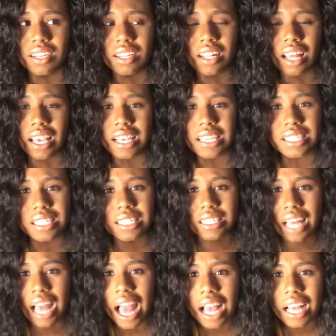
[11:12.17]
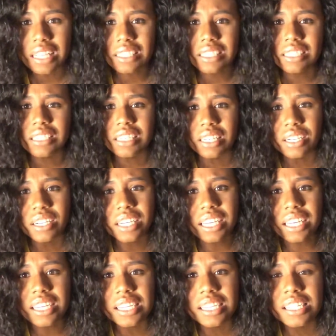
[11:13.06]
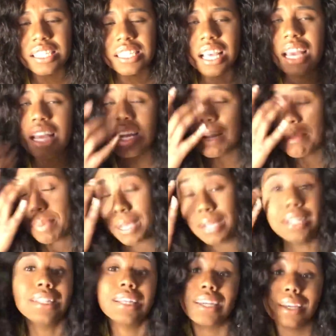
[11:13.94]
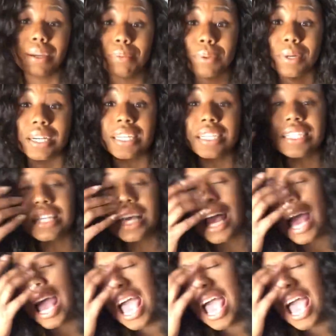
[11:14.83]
Like, is it that serious? And apparently it was.